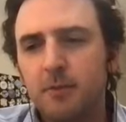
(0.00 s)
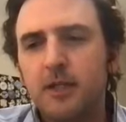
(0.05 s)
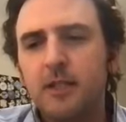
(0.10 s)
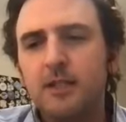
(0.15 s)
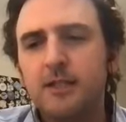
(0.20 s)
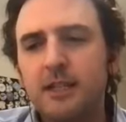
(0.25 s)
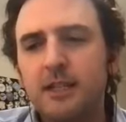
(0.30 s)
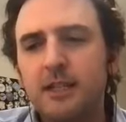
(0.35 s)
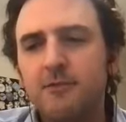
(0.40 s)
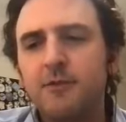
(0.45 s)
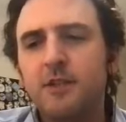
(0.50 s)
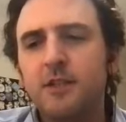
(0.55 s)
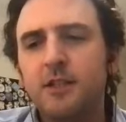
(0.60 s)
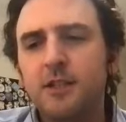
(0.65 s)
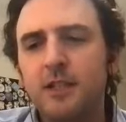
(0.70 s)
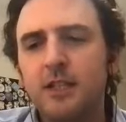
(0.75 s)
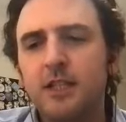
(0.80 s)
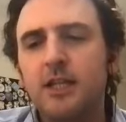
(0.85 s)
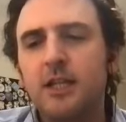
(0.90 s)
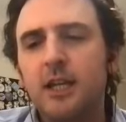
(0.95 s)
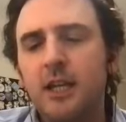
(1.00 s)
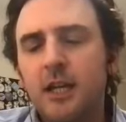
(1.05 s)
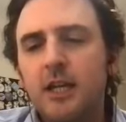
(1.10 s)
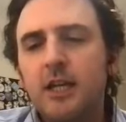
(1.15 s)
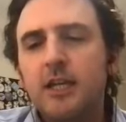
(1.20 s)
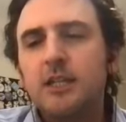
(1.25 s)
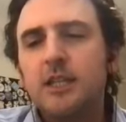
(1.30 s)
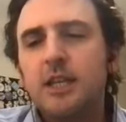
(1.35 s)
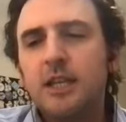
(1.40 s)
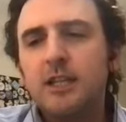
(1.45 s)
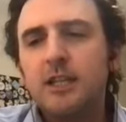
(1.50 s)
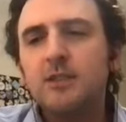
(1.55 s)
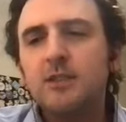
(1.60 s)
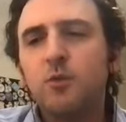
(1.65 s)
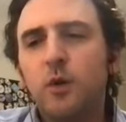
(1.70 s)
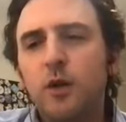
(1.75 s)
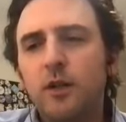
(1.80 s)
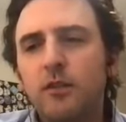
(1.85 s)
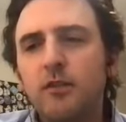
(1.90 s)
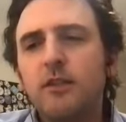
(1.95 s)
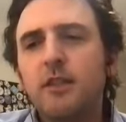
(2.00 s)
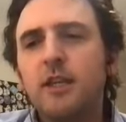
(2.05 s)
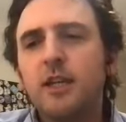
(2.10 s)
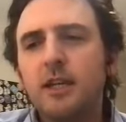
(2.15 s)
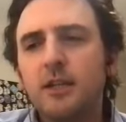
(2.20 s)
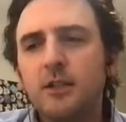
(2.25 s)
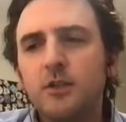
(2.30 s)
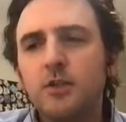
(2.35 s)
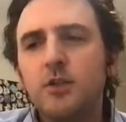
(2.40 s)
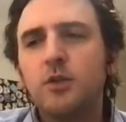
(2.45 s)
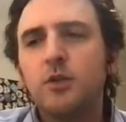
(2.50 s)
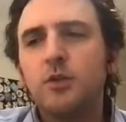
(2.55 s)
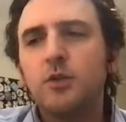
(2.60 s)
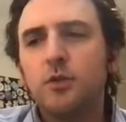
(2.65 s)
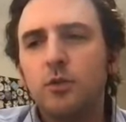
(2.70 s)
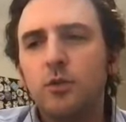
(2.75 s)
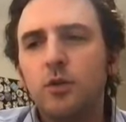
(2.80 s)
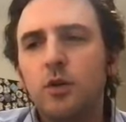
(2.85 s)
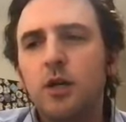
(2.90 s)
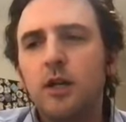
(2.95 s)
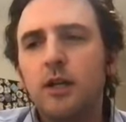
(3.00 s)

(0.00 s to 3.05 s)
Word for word: but it definitely that is one thing too.